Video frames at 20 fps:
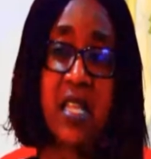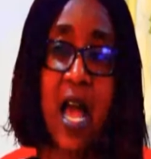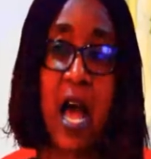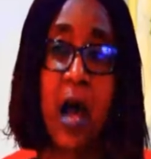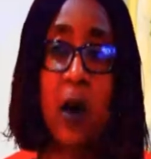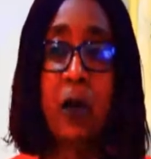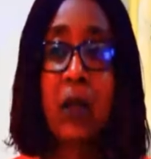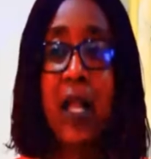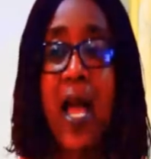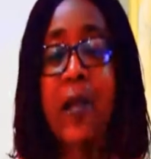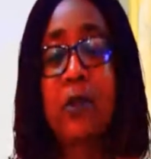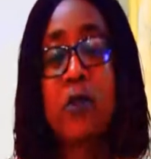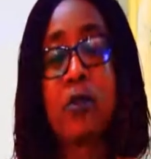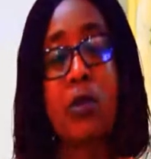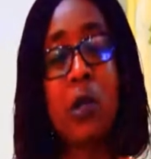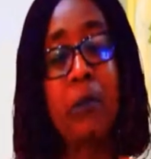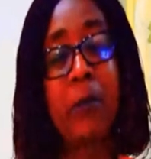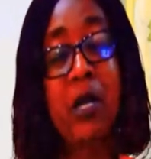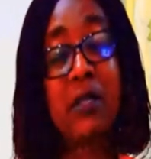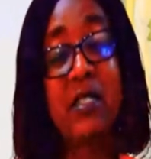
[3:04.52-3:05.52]
I would like to
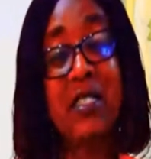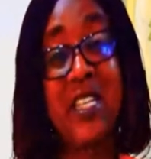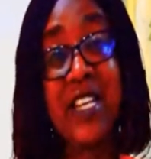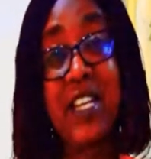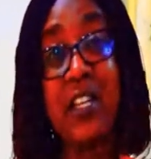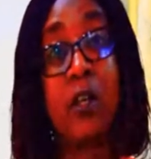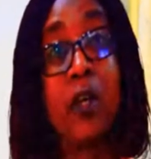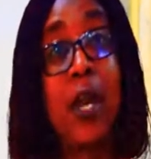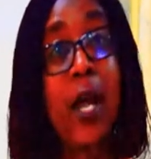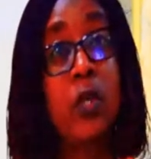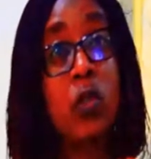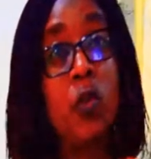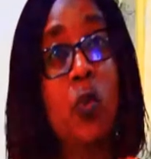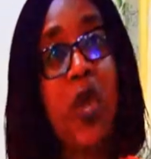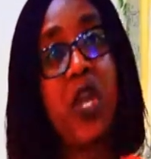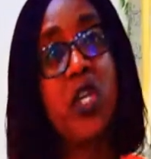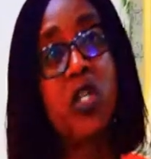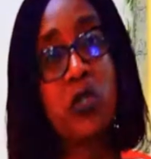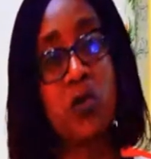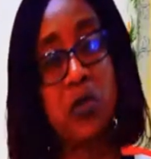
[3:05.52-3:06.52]
talk about it in
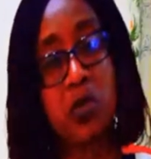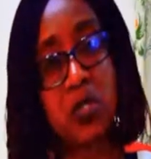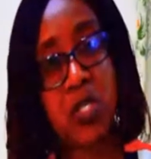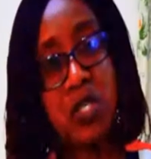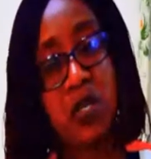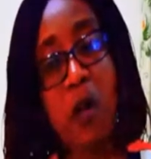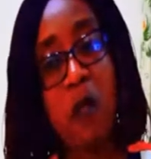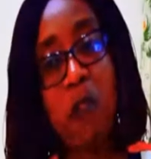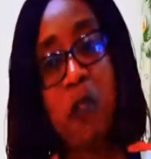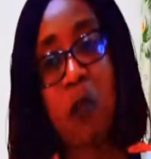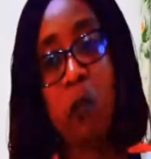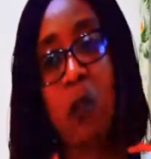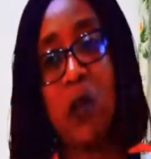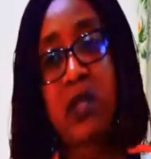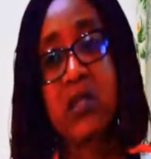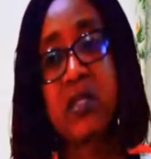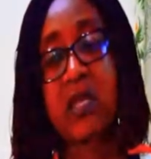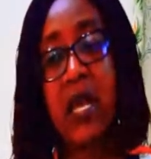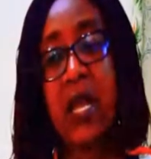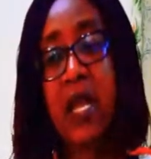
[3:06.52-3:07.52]
graduations. In other
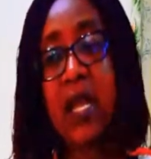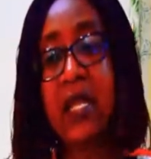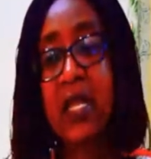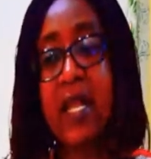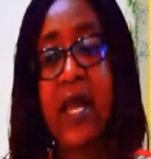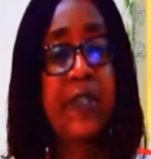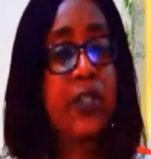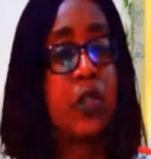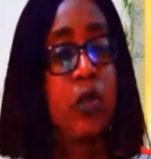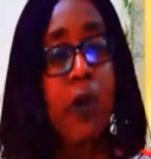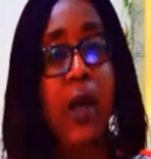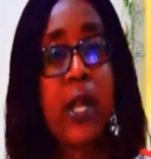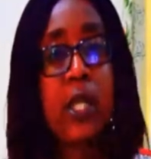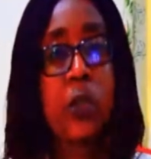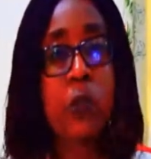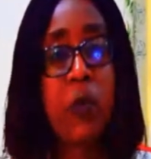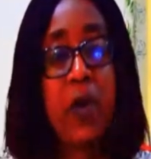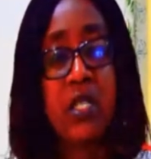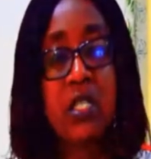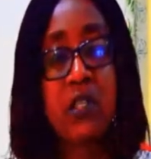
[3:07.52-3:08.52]
words, let's
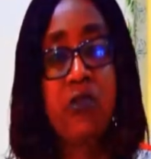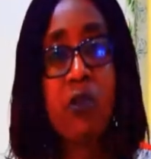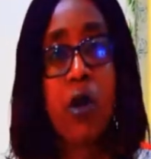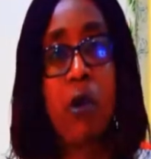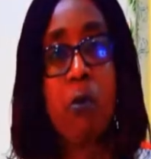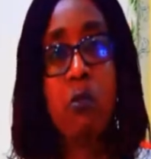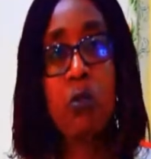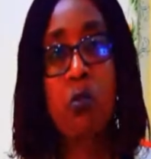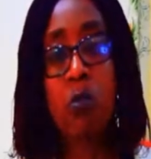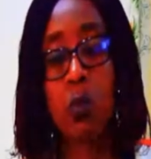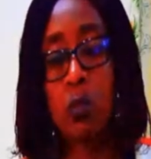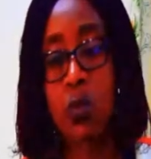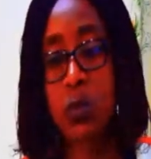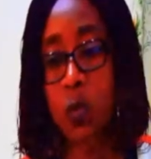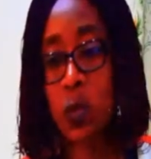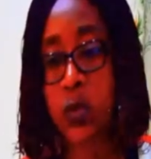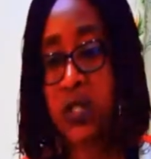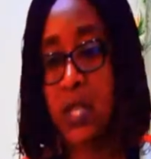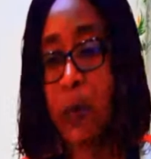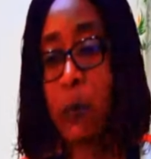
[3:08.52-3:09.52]
graduate it from
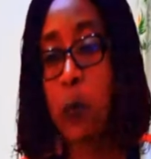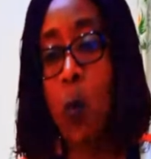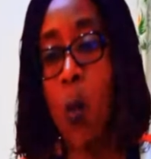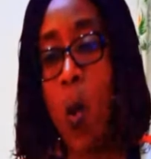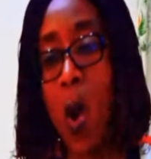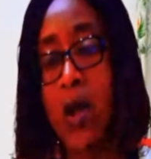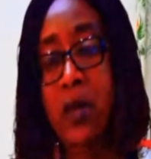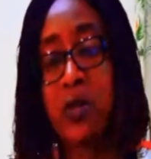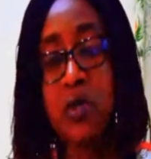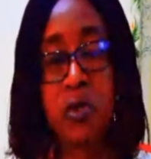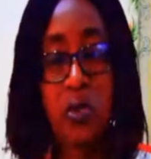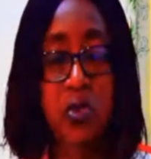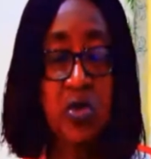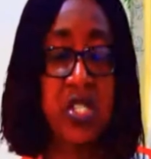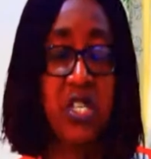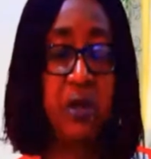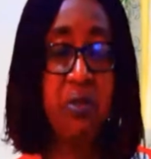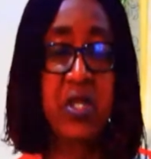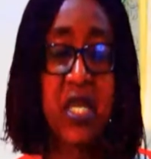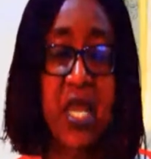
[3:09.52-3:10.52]
step 1 to
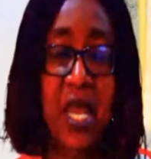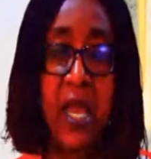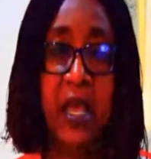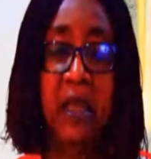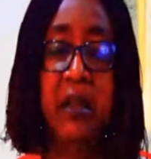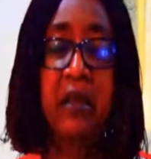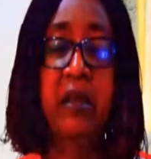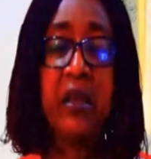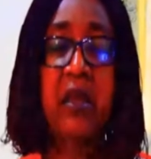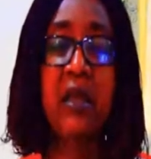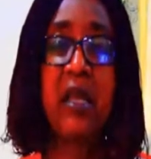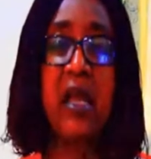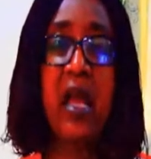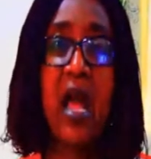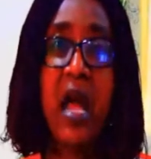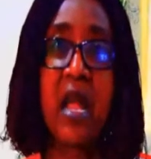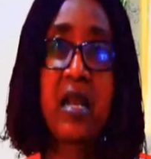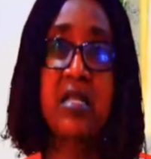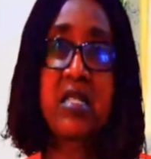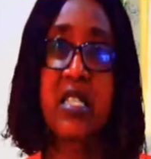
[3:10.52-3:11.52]
step 10,
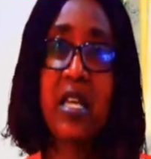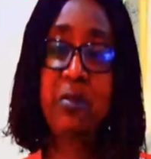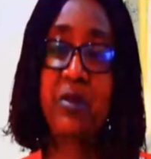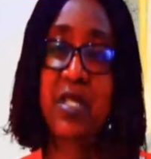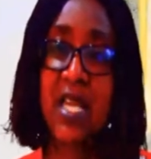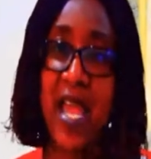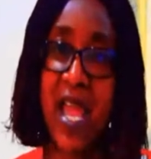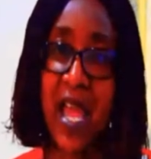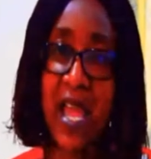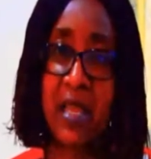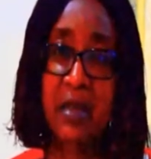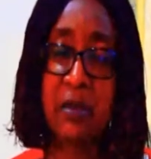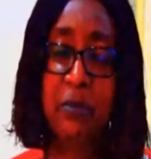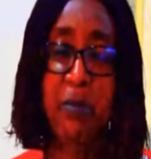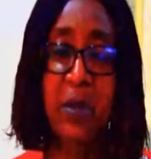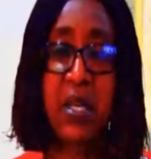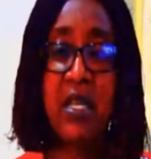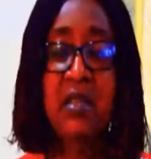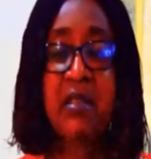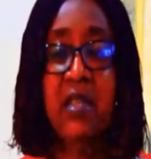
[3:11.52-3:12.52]
and step 10
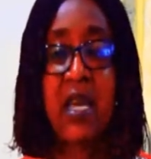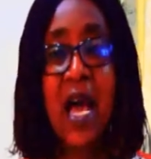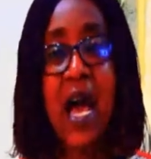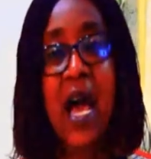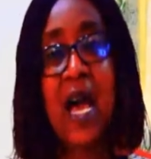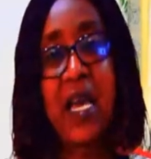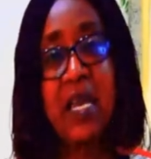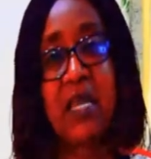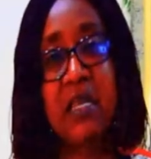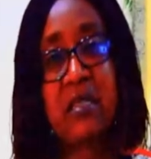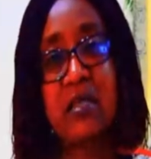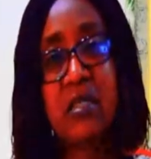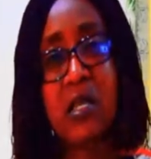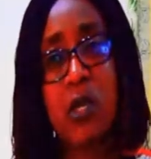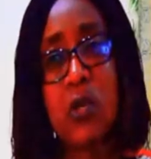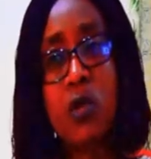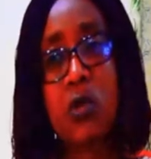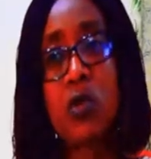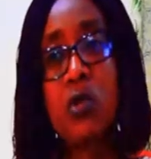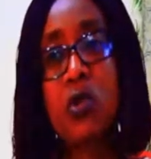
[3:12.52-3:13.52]
being the highest.
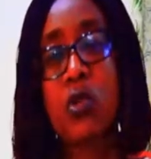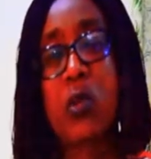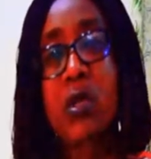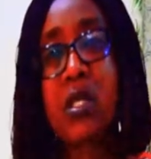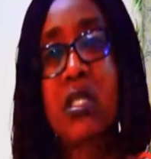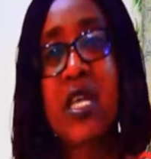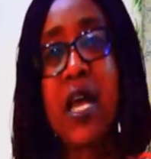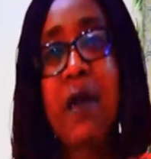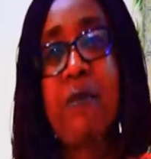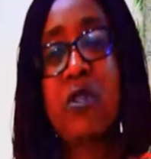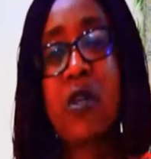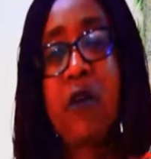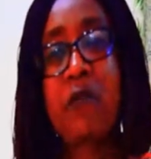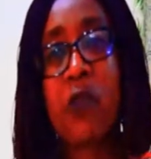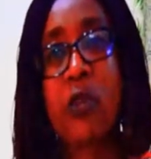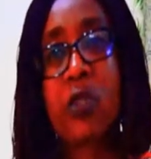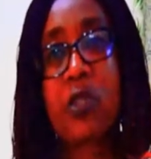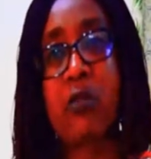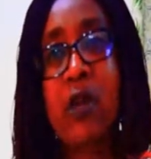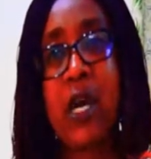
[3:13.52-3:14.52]
So in terms of
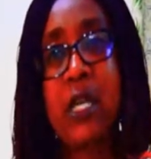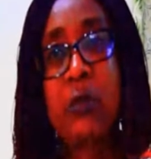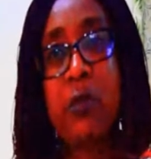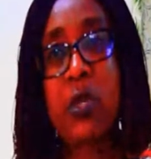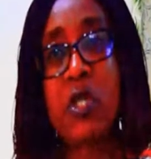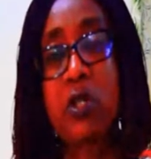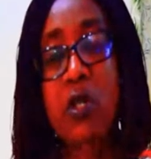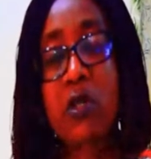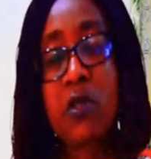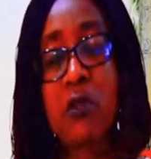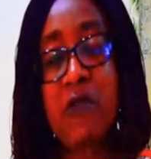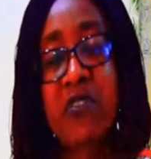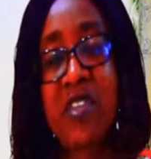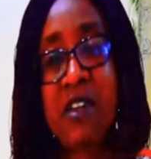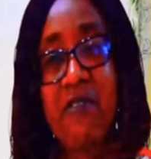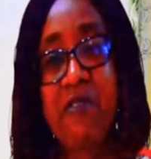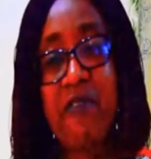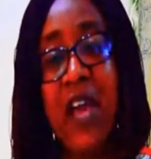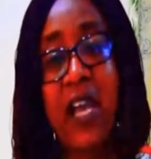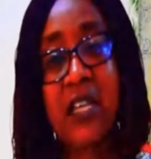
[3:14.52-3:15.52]
those graduations of the
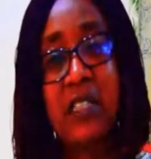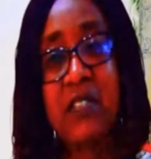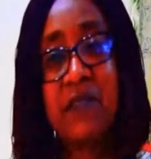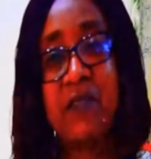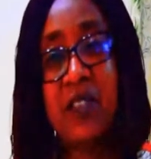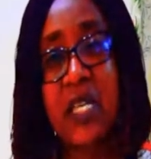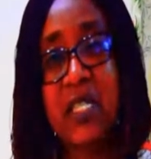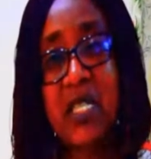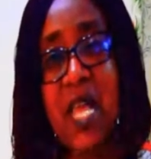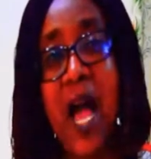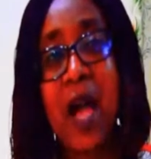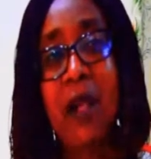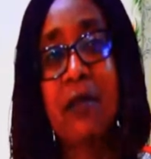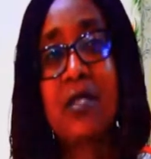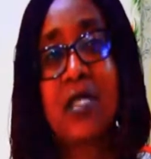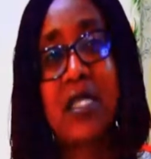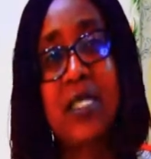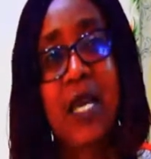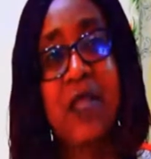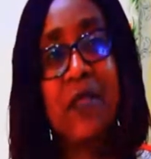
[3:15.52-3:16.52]
effectiveness, I'll
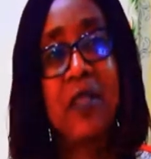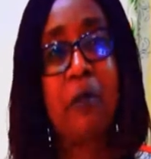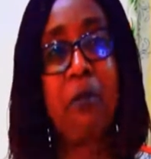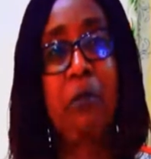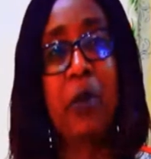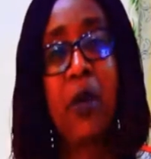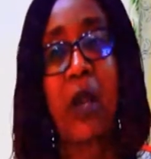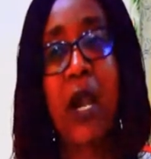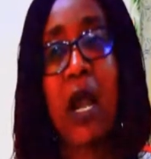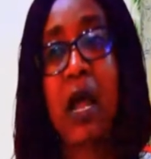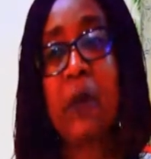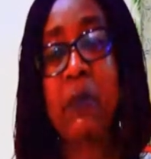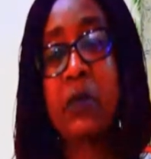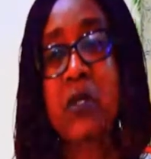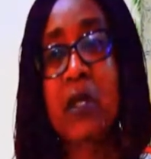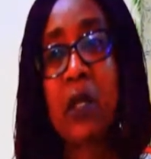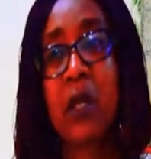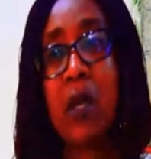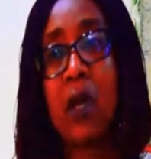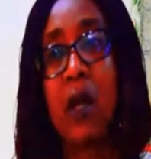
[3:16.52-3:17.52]
say that
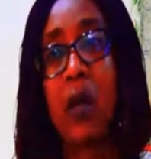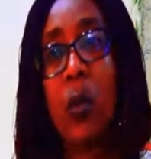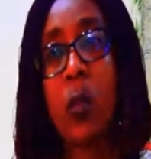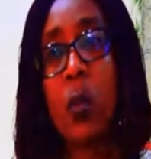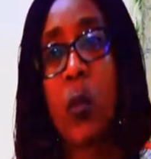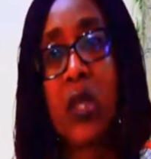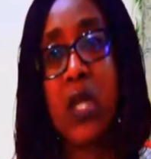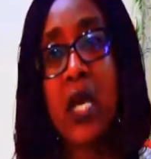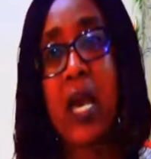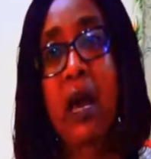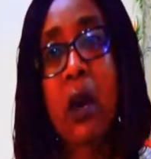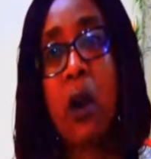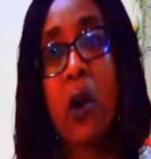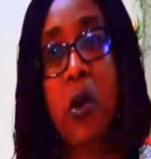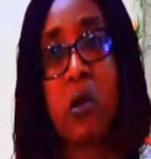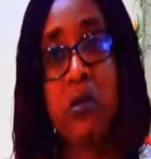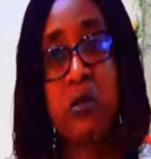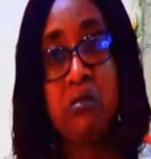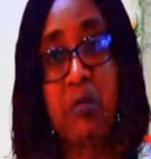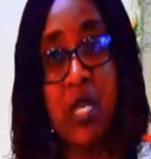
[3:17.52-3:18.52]
perhaps we are
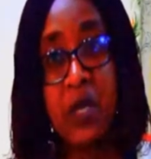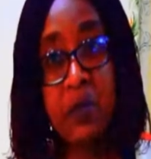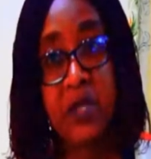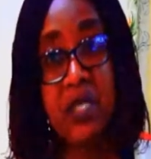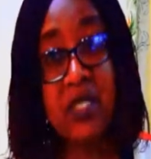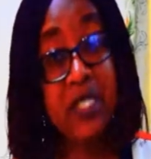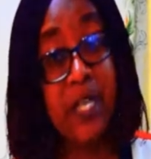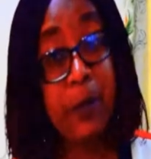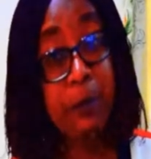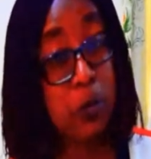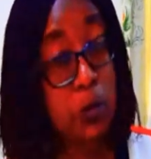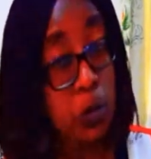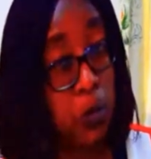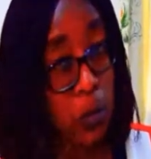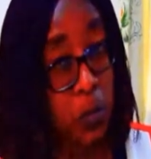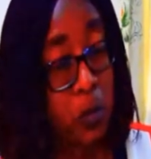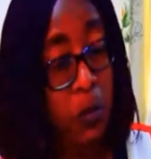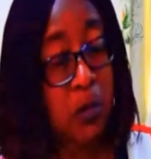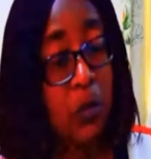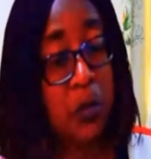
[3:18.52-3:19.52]
on maybe step
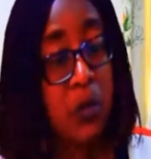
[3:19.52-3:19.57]
2